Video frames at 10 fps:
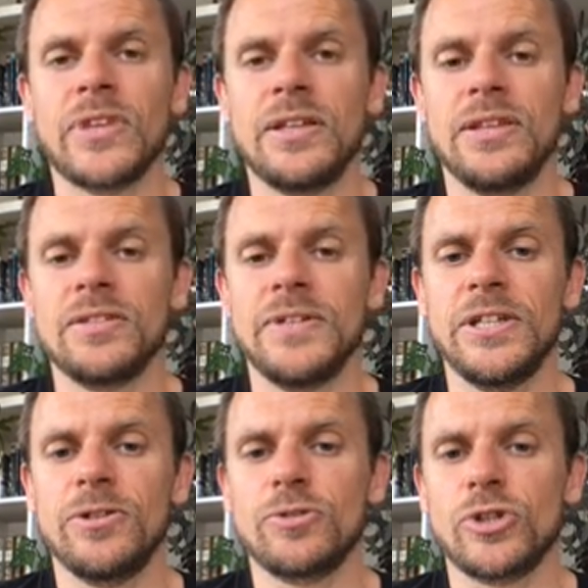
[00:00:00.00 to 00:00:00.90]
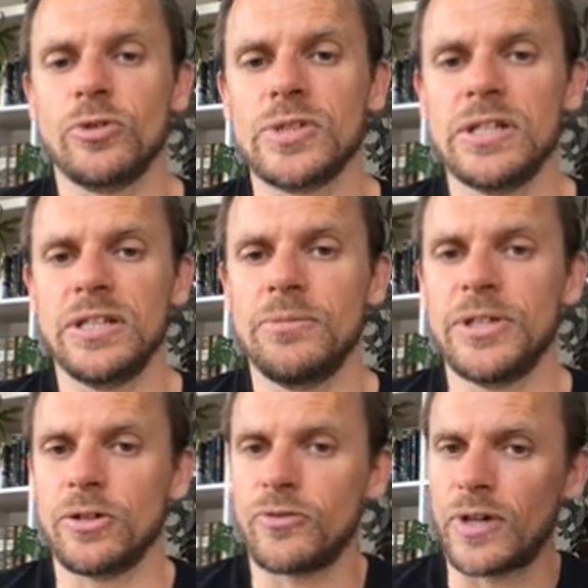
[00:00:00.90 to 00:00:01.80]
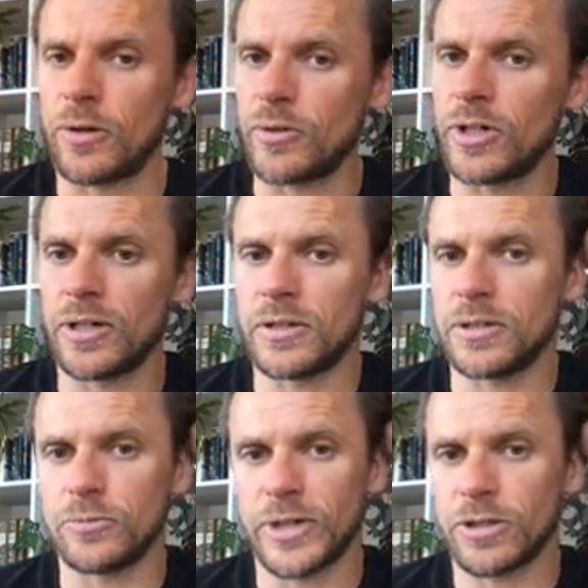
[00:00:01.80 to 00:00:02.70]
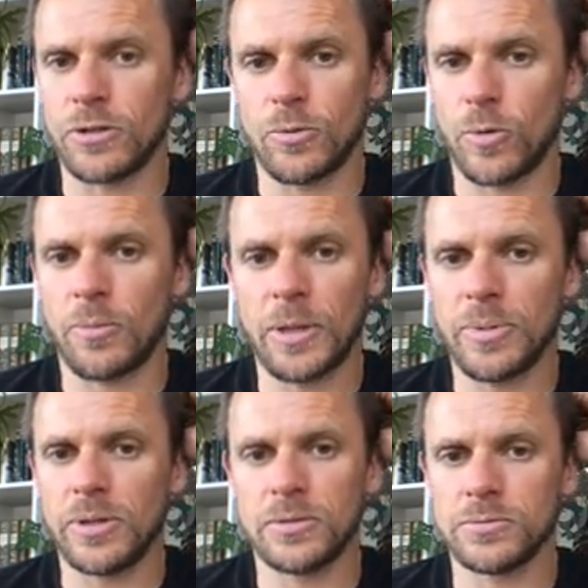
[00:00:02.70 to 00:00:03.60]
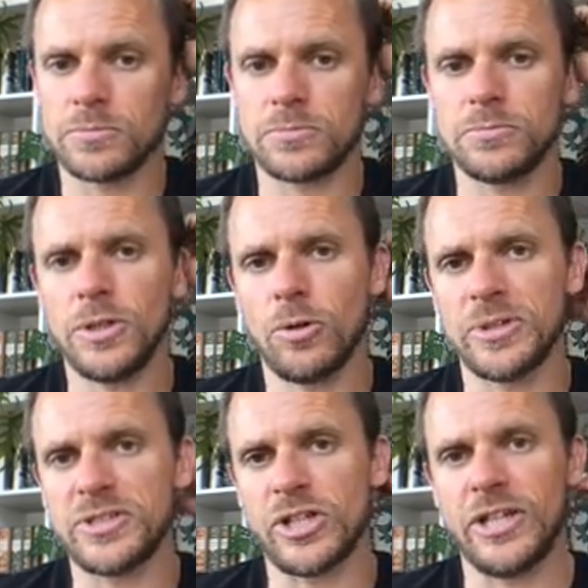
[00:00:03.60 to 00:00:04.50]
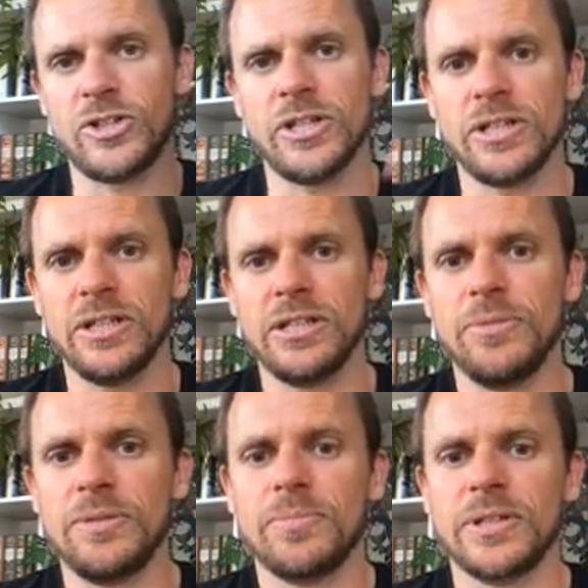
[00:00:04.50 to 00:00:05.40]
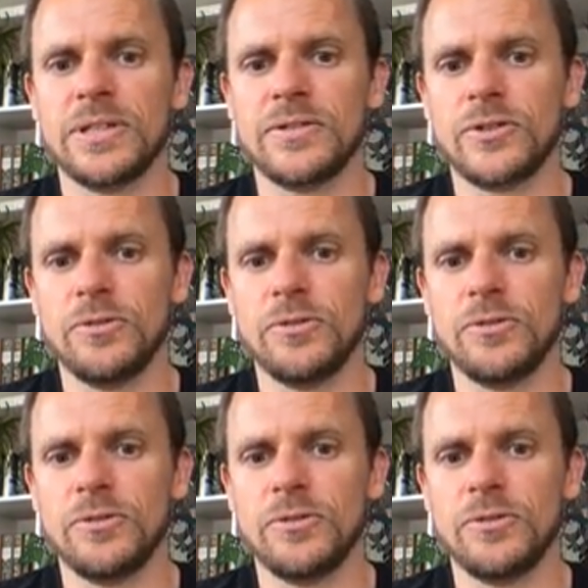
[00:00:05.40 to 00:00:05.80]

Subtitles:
this video shows a little bit of our regular warm-up. We always change it a little bit, but to